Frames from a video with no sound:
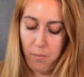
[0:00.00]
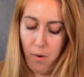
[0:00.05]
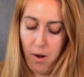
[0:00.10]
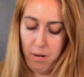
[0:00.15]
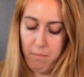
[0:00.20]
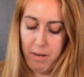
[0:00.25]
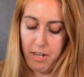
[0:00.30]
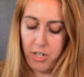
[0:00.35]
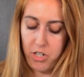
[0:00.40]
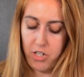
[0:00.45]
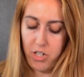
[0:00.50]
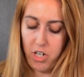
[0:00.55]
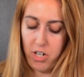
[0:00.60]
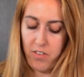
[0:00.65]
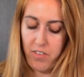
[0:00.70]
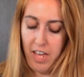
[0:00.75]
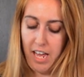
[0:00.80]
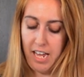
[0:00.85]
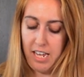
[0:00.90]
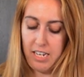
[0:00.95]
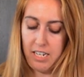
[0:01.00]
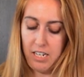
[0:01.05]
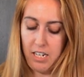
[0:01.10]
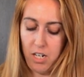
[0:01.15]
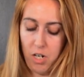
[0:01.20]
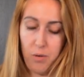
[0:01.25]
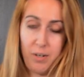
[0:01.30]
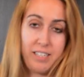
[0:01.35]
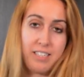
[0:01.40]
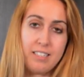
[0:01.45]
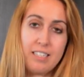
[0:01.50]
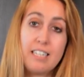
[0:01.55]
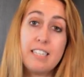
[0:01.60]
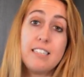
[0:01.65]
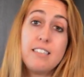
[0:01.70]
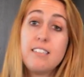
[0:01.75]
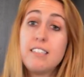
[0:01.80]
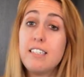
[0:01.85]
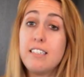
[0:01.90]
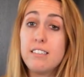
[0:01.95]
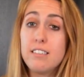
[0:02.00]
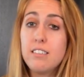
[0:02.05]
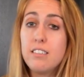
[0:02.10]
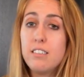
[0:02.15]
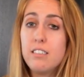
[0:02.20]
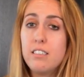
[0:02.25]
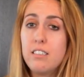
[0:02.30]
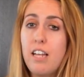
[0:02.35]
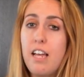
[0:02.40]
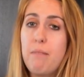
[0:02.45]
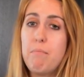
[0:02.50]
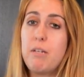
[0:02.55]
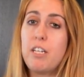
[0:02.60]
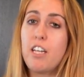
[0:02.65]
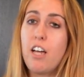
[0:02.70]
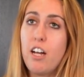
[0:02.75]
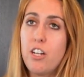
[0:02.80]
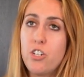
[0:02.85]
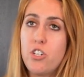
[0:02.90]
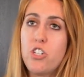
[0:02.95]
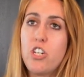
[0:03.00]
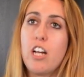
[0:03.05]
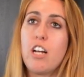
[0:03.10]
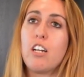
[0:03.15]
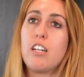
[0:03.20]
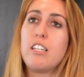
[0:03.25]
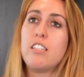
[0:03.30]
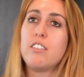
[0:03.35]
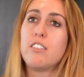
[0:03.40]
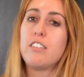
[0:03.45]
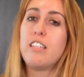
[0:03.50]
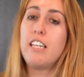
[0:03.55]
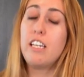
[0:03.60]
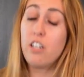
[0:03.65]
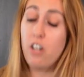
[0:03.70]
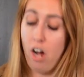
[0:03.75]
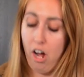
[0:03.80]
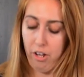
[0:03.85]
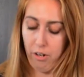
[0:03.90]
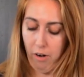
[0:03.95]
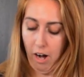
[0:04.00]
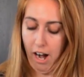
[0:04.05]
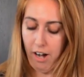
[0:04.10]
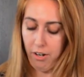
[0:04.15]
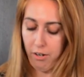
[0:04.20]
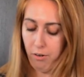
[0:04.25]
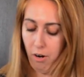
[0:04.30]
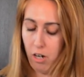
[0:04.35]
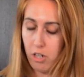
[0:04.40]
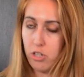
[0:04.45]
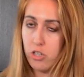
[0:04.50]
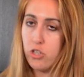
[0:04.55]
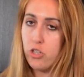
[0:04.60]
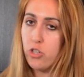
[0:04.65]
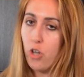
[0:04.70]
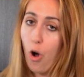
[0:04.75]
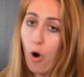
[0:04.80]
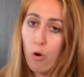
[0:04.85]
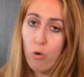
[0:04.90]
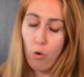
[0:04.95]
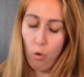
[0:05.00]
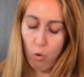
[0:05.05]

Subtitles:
want to make sure that, it's in season. And because cherries in Colorado are so